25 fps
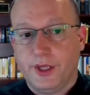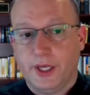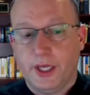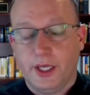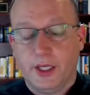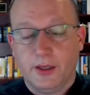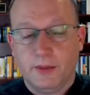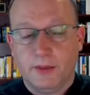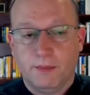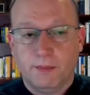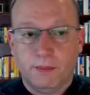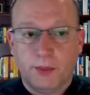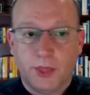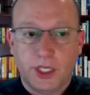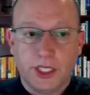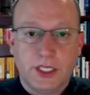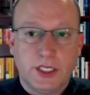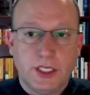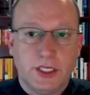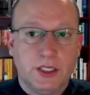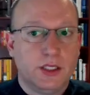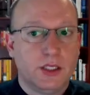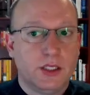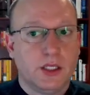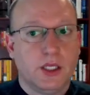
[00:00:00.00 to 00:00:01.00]
that
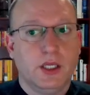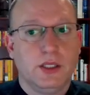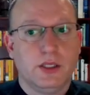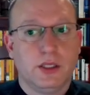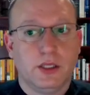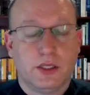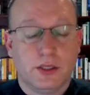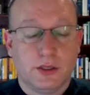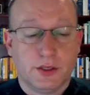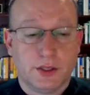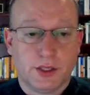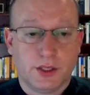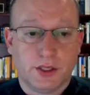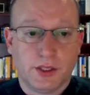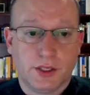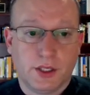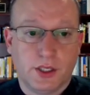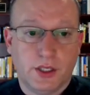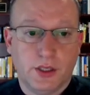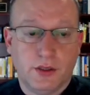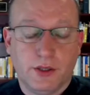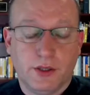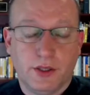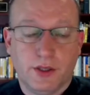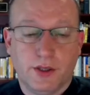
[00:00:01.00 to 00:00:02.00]
might indicate that there's a
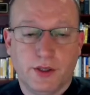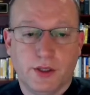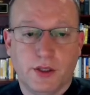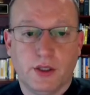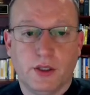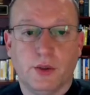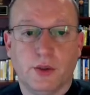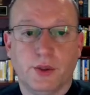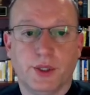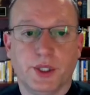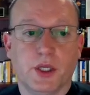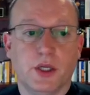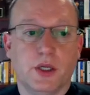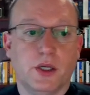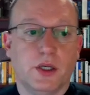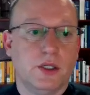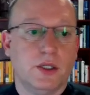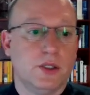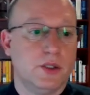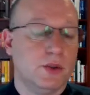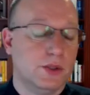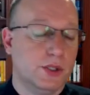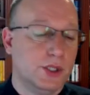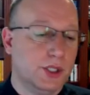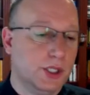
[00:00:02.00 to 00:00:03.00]
security thing going
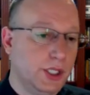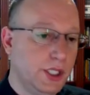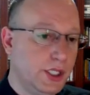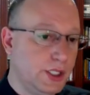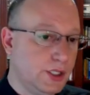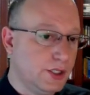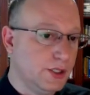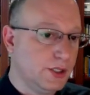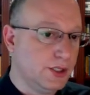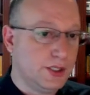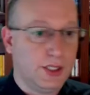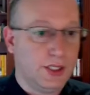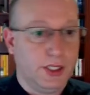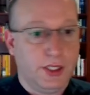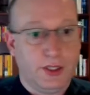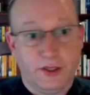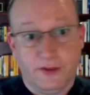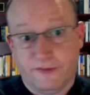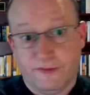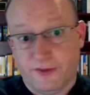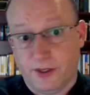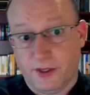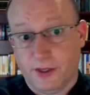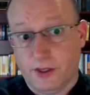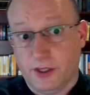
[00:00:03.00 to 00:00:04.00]
on, or a nation state
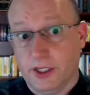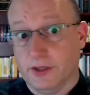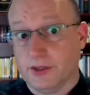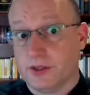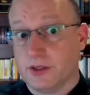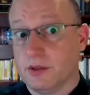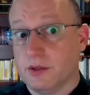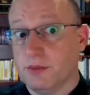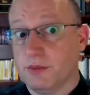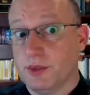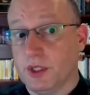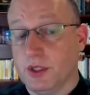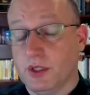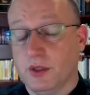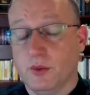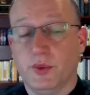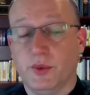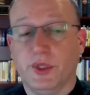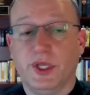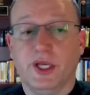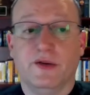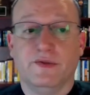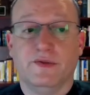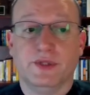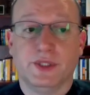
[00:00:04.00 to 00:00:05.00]
that figured out something that
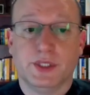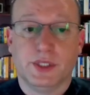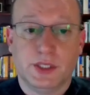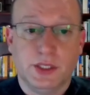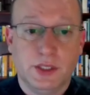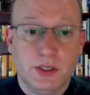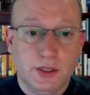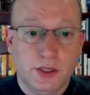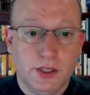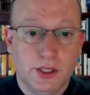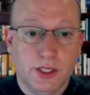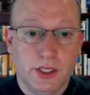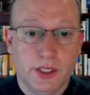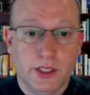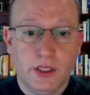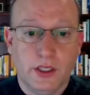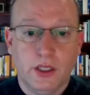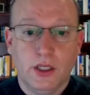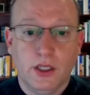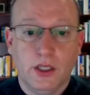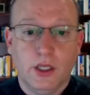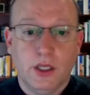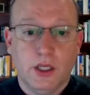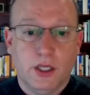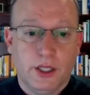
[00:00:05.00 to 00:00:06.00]
we haven't seen yet.
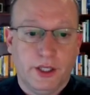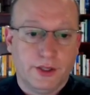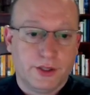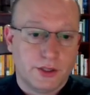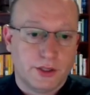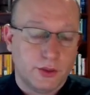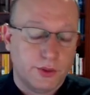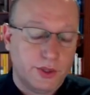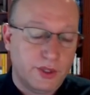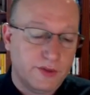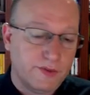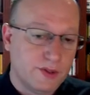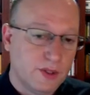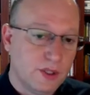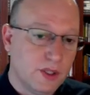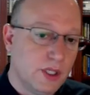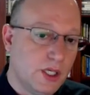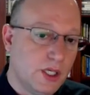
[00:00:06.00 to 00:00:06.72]
And so we have a